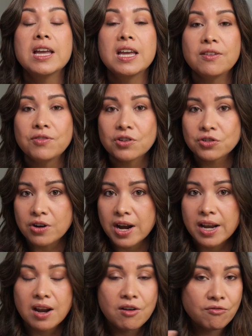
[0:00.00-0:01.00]
if you're
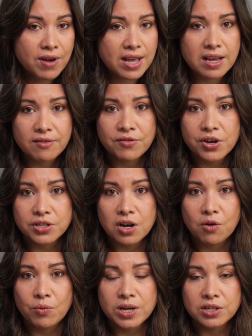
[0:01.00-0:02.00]
trying around that
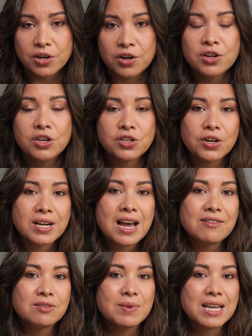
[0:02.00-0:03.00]
fertile window, you don't
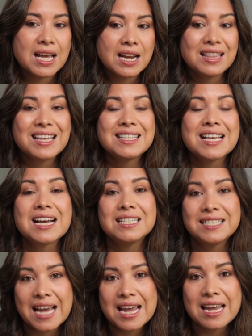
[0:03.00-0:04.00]
have to be getting the
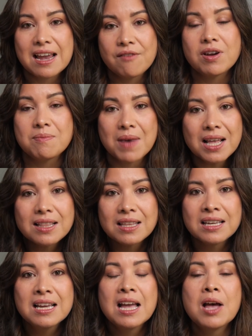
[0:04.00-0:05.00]
exact day every month,
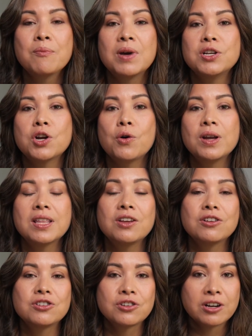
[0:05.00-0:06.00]
but knowing that
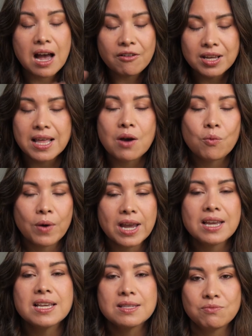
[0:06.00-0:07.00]
you're covering that
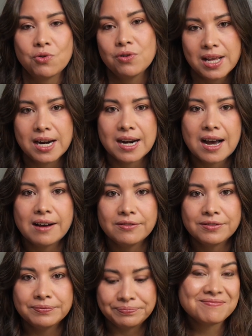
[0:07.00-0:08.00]
week is more than
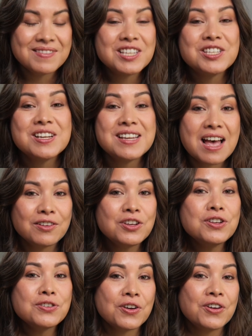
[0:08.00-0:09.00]
enough. So now
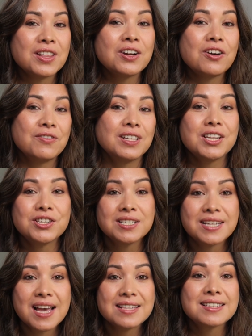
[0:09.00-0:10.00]
you know that ovulation
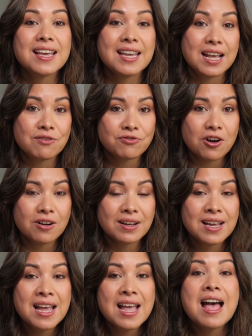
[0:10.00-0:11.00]
tests can get it wrong,
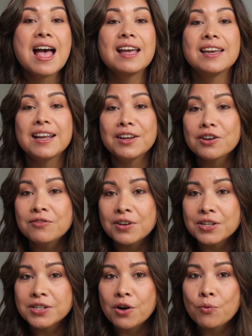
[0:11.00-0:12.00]
and getting your
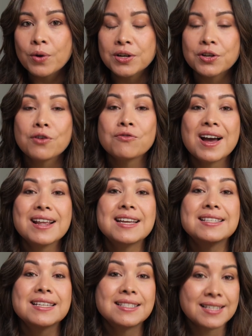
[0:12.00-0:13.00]
fertile window right
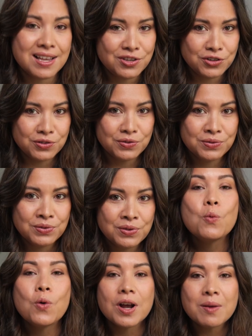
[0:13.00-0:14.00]
is essential.
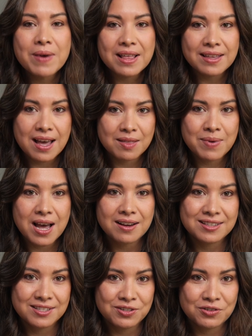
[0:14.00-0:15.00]
What about the other part
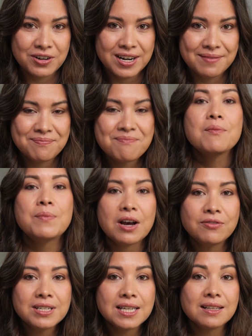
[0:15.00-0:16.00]
of the story?
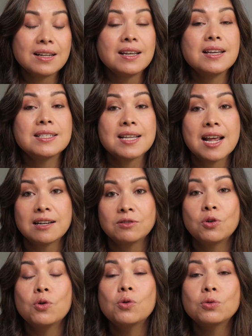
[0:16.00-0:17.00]
Male fertility is at an
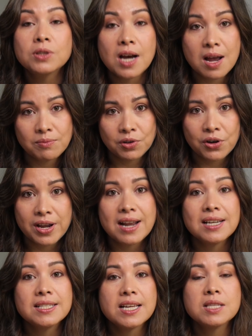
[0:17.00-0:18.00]
all-time low
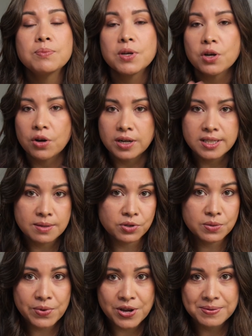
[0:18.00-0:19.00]
and extends beyond a simple
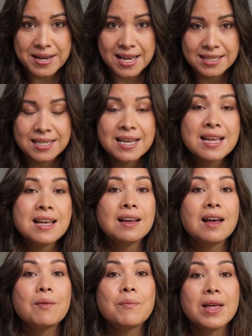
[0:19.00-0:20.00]
sperm test.
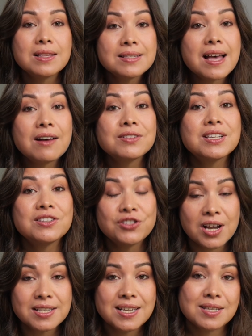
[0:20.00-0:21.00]
Men's health is
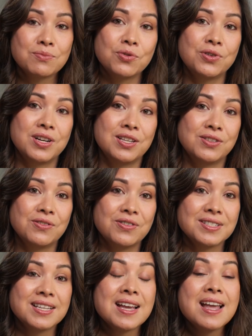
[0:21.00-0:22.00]
just as important as
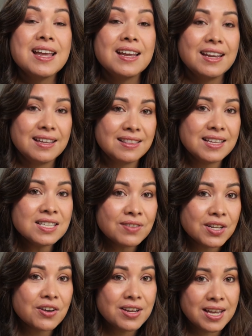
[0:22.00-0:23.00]
yours. In this
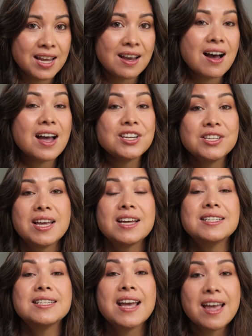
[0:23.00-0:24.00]
video here, I
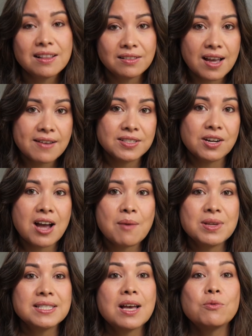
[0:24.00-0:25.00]
share 10 lifestyle
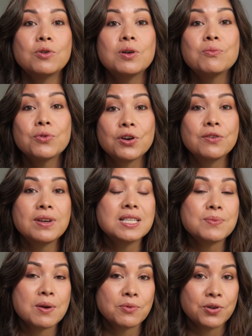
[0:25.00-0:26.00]
habits that will improve his
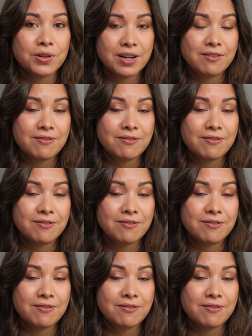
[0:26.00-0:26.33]
sperm quality